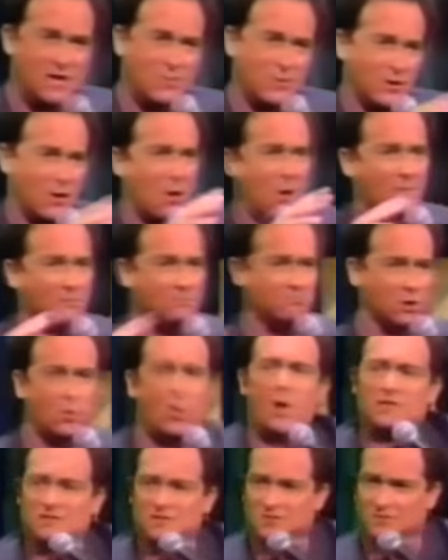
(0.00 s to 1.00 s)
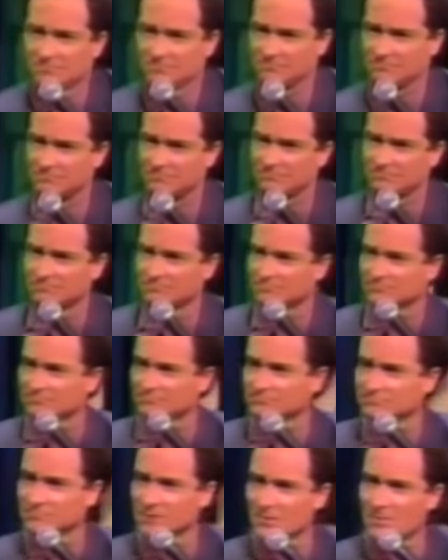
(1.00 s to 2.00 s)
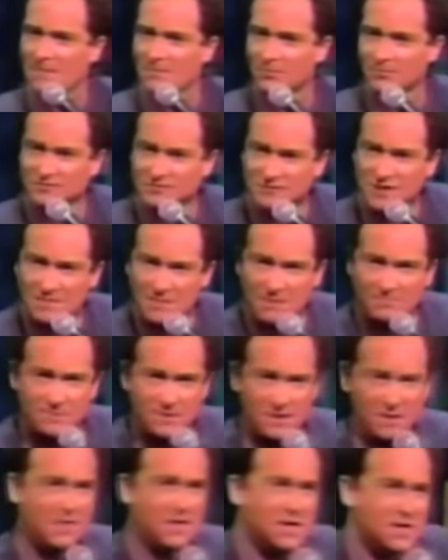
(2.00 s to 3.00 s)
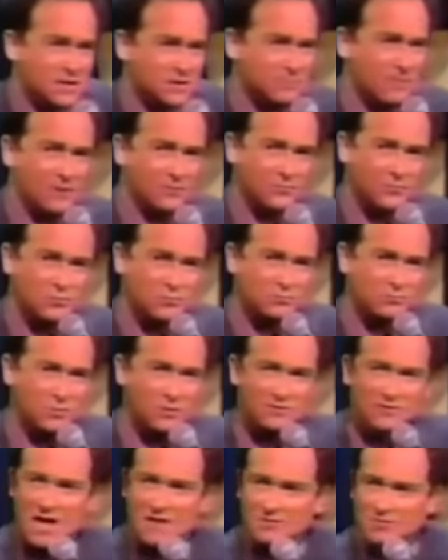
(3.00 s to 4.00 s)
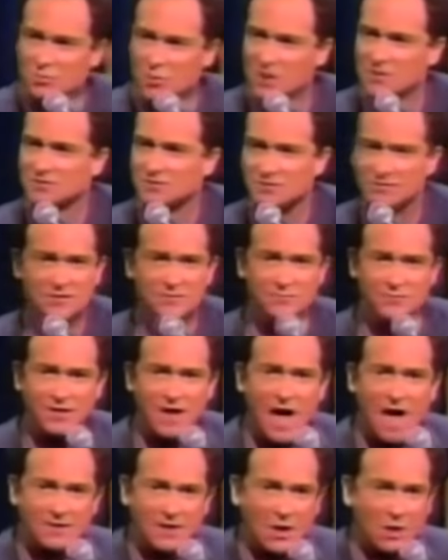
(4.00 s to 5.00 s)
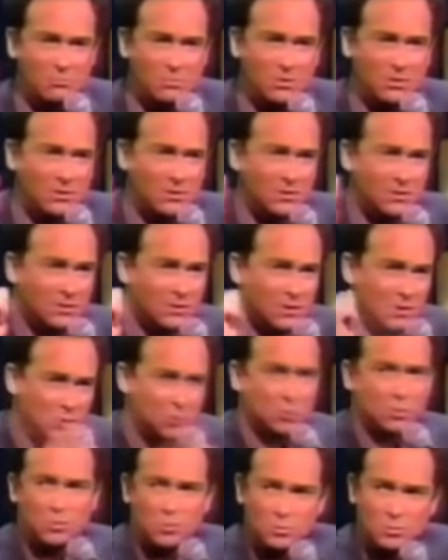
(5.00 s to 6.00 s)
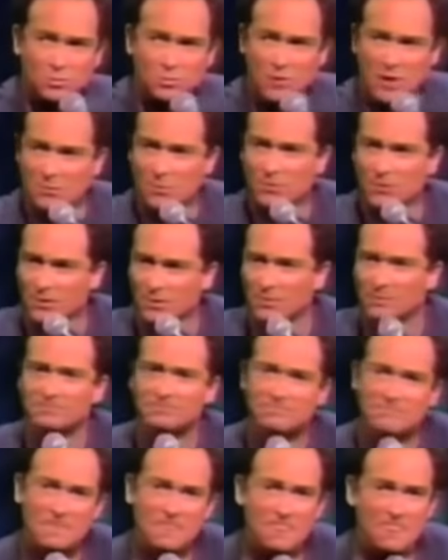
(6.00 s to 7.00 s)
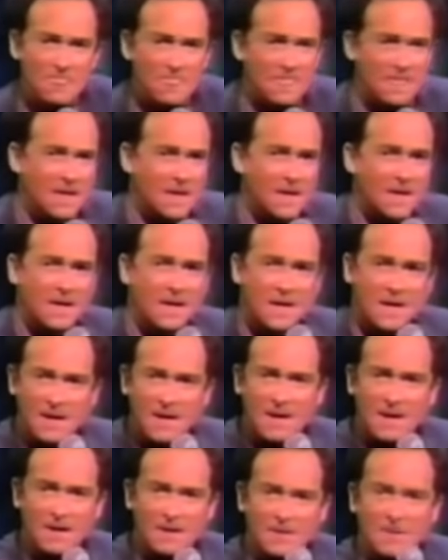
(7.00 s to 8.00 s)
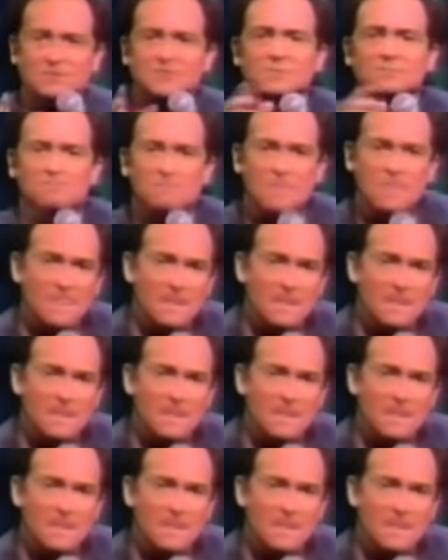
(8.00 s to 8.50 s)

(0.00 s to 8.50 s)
Anyone at all. A question. remember, this is not about me, it's about you. So let's ask a question and see if we can't help you. Anyone at all? Yes, sir.